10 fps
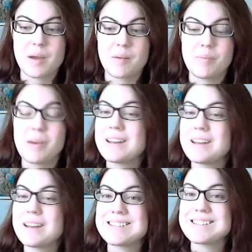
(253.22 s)
but
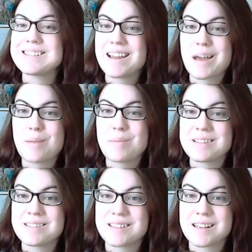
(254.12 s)
it has not yet
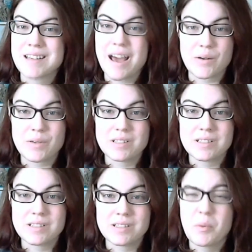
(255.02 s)
been sent out.
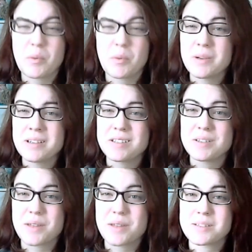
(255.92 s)
I'm hoping to
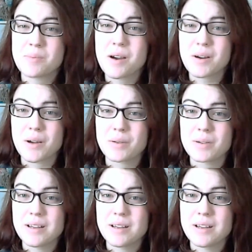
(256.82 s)
do that tomorrow,
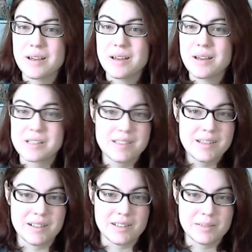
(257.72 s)
but
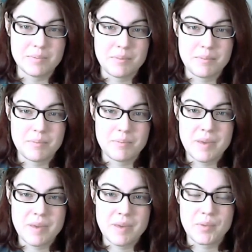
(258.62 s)
still,
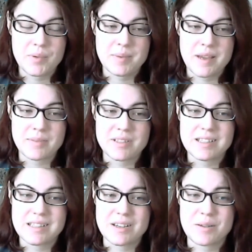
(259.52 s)
people would be able to
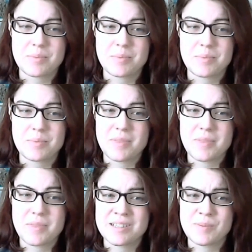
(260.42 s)
see their
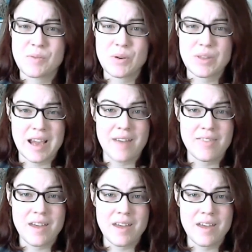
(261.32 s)
things before they got
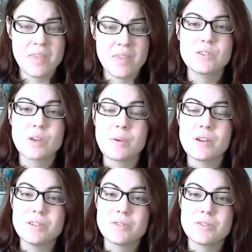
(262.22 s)
them. So I'm
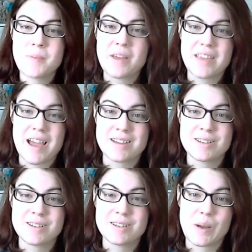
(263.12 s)
going to do them at the end
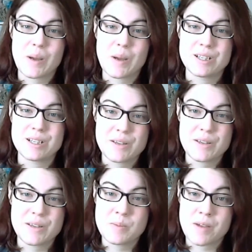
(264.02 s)
so I can
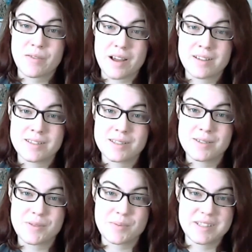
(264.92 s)
excuse my friends
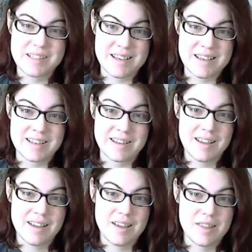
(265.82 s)
from seeing
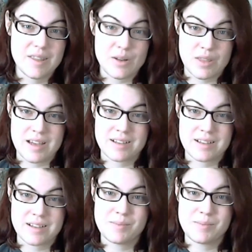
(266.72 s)
their
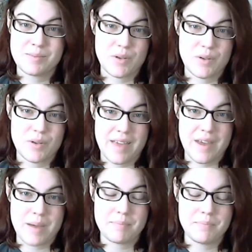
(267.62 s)
things before they get them